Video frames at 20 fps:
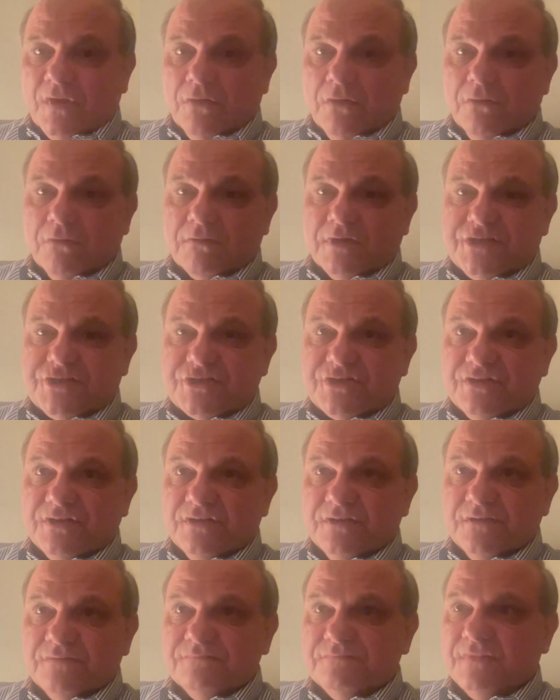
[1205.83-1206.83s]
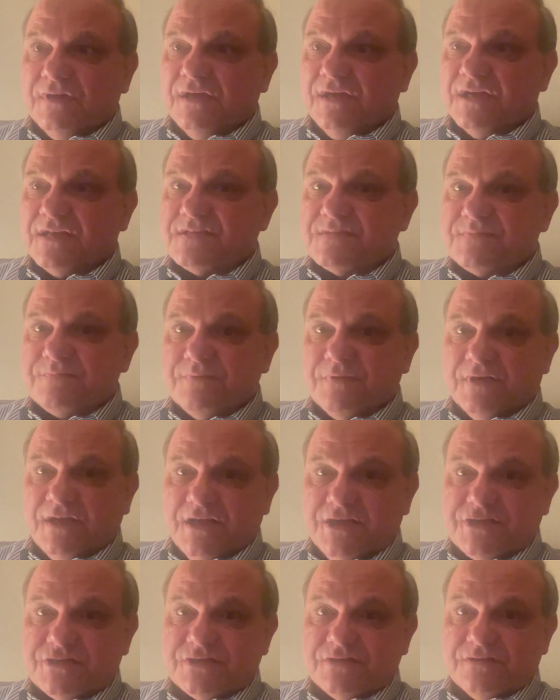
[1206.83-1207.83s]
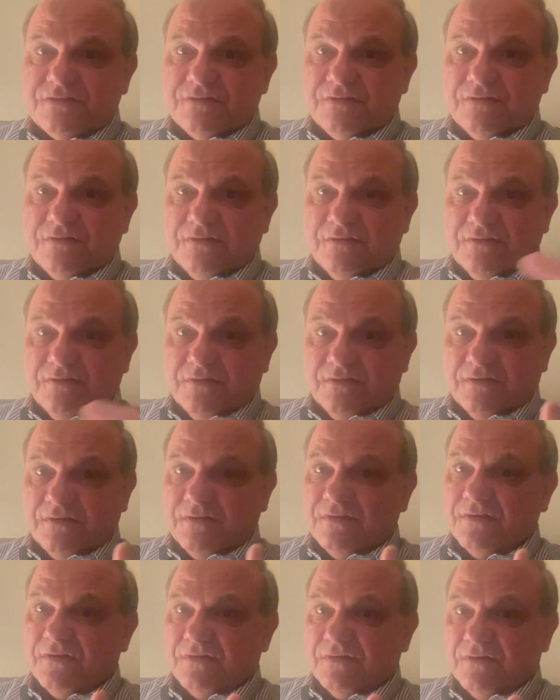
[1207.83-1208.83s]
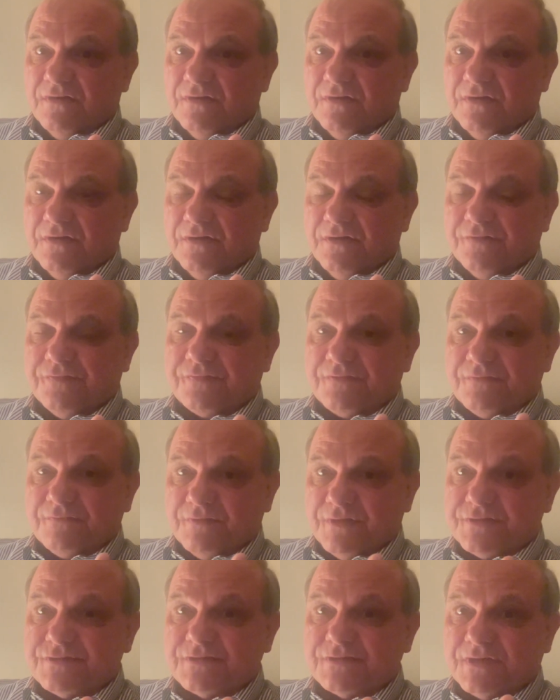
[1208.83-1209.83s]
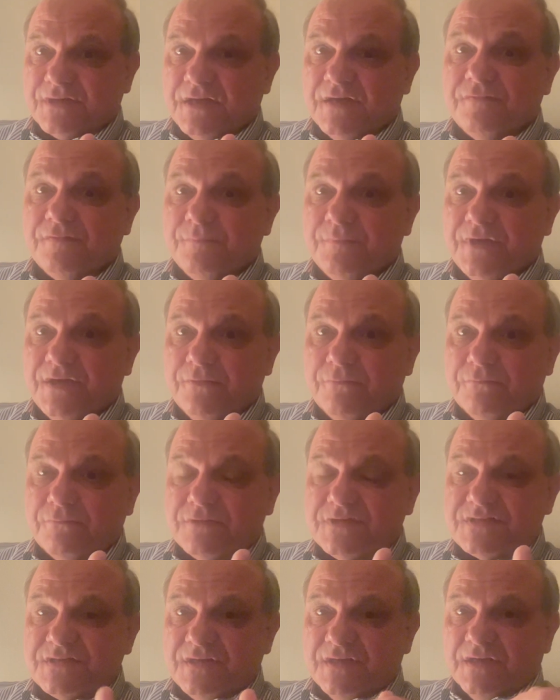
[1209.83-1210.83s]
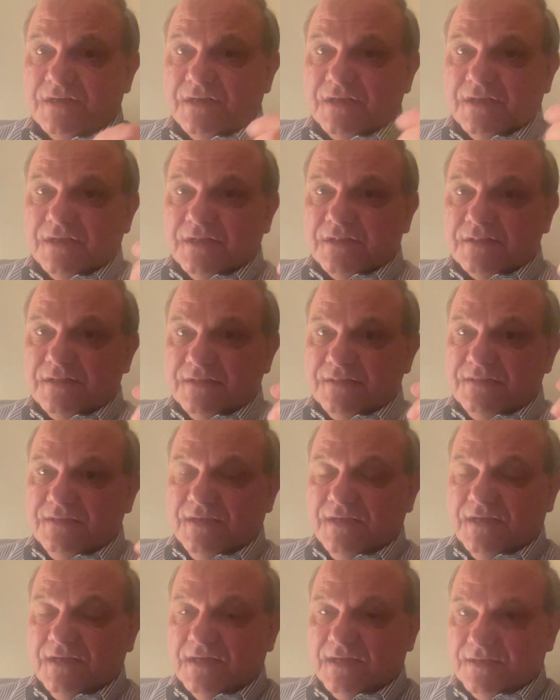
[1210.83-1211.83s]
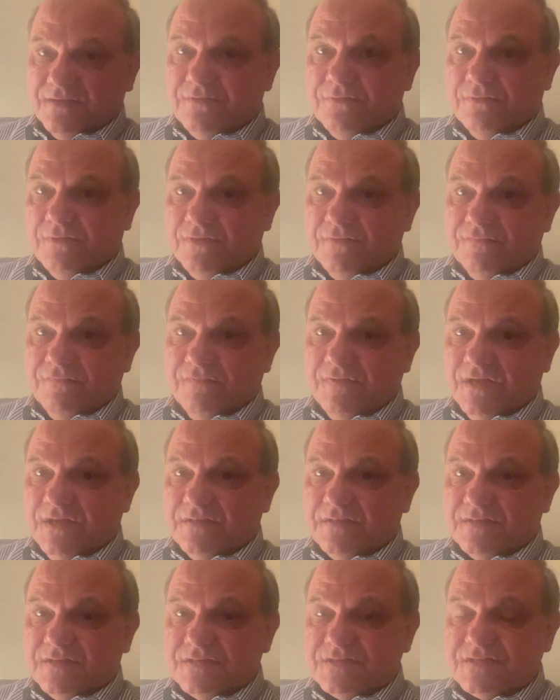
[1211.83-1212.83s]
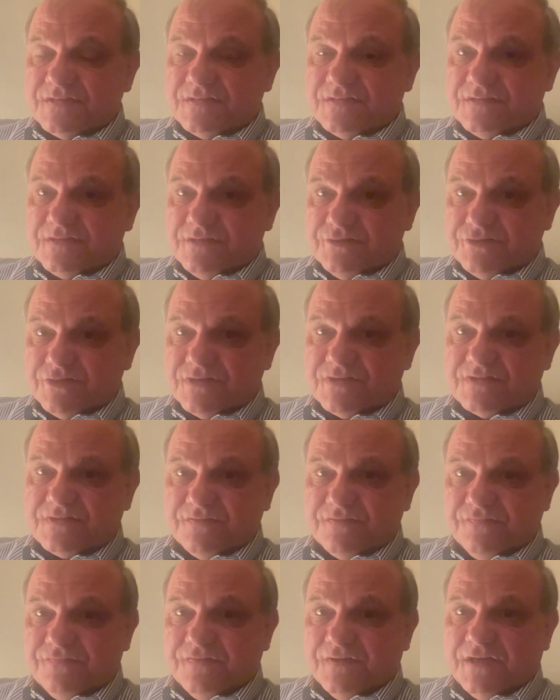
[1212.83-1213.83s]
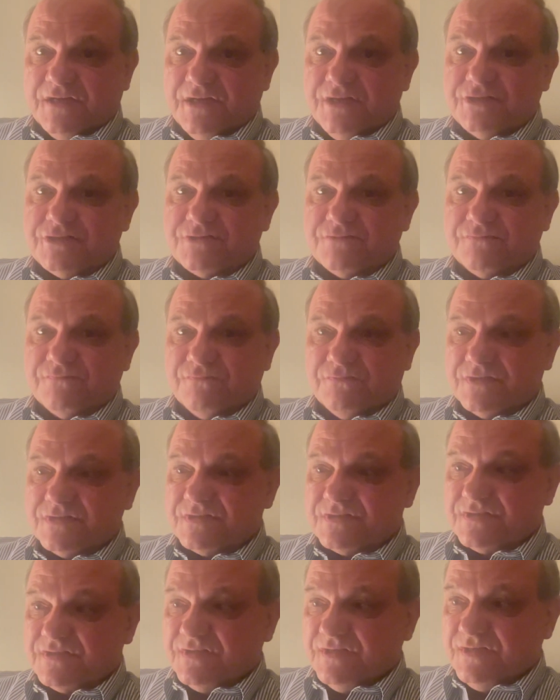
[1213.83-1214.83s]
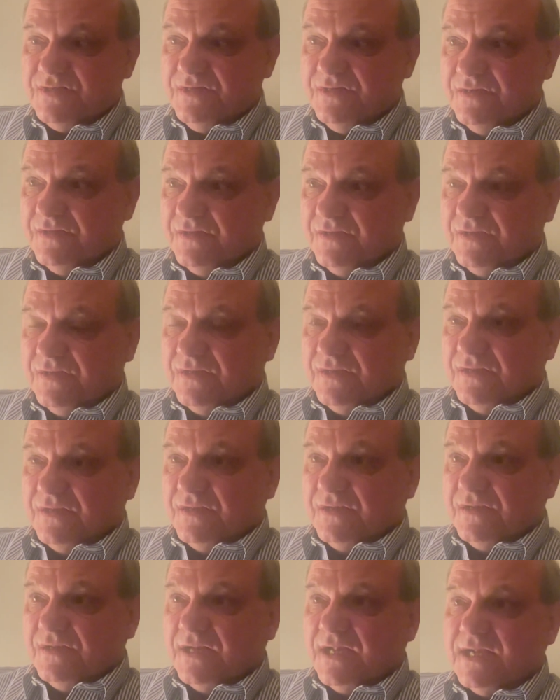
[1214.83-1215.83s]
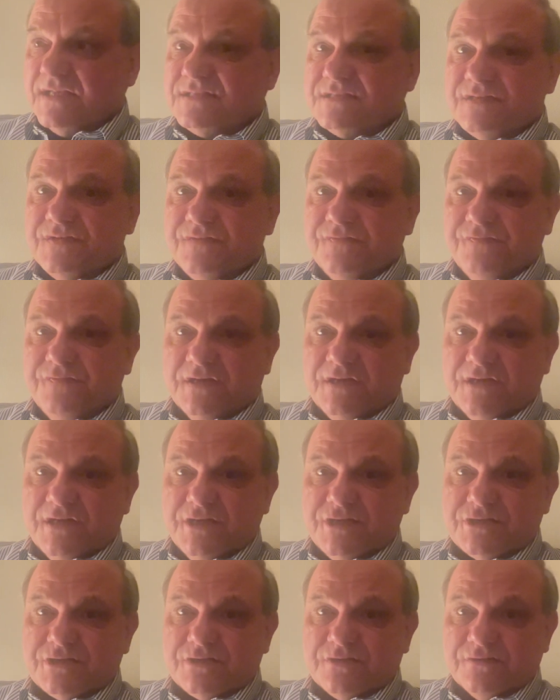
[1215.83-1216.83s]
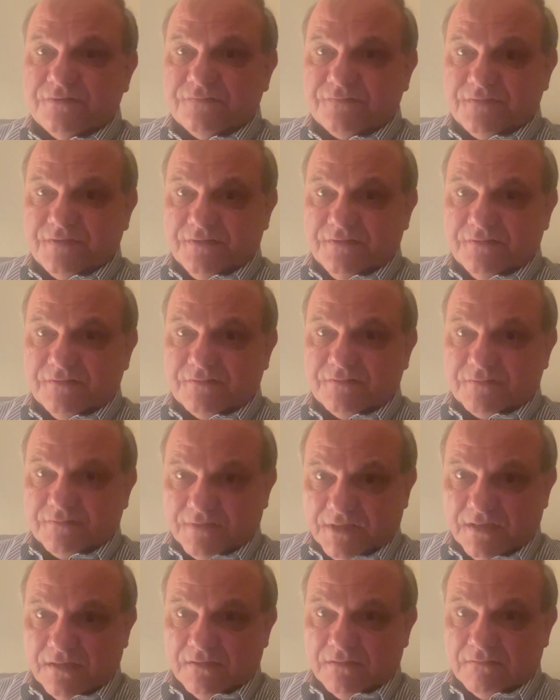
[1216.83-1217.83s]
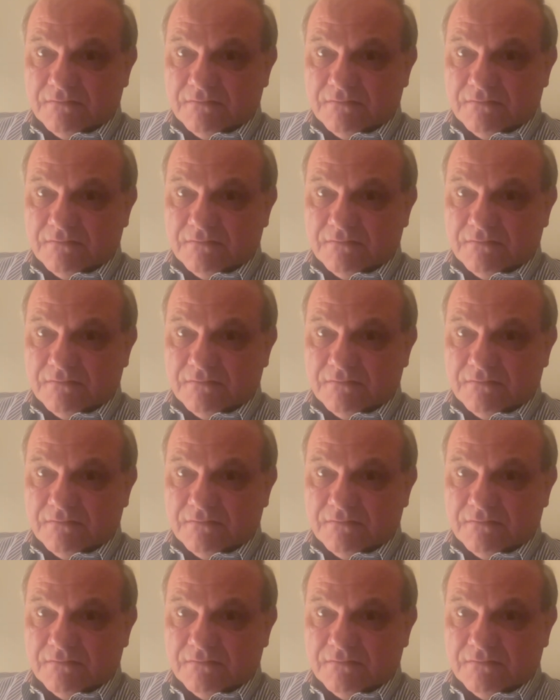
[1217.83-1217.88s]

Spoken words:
original explanation of the Russian government was that they had to invade this. The justification was the Nazification of the Ukraine.